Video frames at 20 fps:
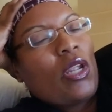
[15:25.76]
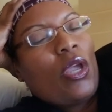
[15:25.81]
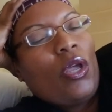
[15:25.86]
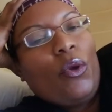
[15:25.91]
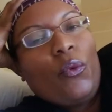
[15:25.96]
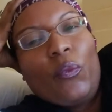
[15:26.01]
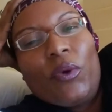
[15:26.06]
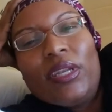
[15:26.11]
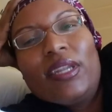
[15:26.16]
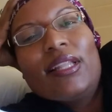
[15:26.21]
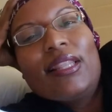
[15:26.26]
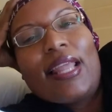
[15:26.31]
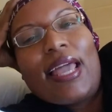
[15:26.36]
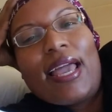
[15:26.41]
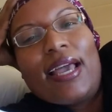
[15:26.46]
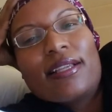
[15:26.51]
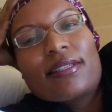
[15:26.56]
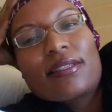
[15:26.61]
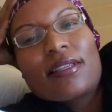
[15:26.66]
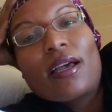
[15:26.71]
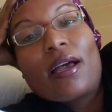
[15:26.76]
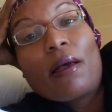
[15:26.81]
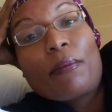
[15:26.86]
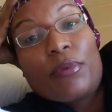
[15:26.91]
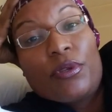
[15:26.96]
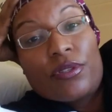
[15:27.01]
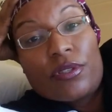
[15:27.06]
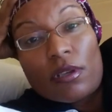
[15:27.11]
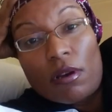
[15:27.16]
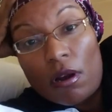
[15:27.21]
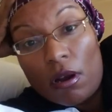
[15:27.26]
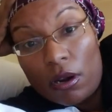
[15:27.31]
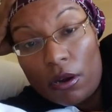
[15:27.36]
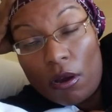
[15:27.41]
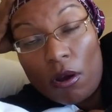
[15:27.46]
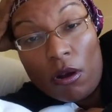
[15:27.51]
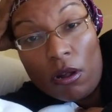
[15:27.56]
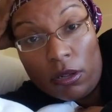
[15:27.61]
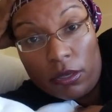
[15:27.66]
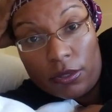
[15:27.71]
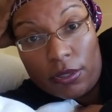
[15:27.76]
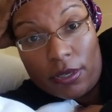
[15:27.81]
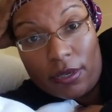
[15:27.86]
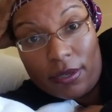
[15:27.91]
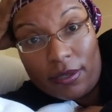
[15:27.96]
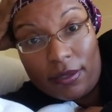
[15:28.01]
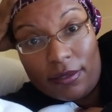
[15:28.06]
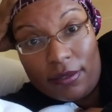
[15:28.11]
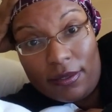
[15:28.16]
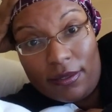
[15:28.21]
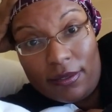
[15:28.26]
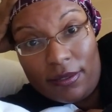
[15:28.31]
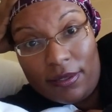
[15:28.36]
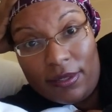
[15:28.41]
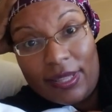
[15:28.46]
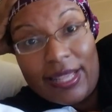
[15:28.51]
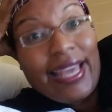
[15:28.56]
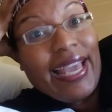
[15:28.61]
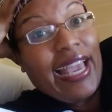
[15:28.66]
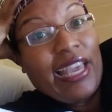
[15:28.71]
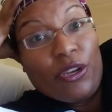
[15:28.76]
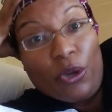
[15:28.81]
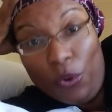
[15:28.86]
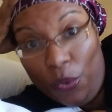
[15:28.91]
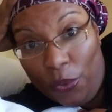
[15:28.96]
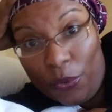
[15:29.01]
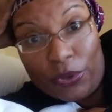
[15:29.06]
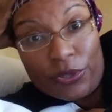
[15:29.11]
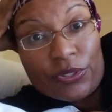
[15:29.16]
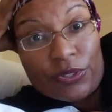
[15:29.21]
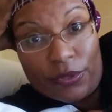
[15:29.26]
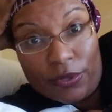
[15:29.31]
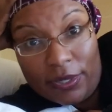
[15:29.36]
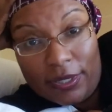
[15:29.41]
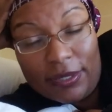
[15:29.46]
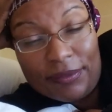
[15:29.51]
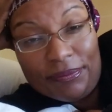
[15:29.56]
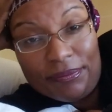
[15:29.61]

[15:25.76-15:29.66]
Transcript: When the last time you saw an altar that had horns on it?